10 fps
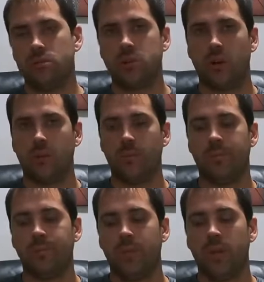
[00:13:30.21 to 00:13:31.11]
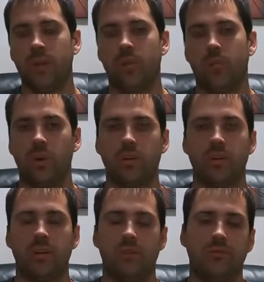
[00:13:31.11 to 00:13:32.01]
So, with
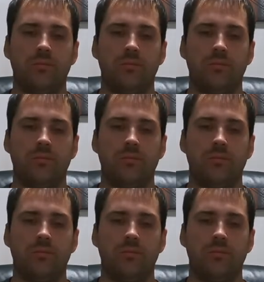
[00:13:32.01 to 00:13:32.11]
the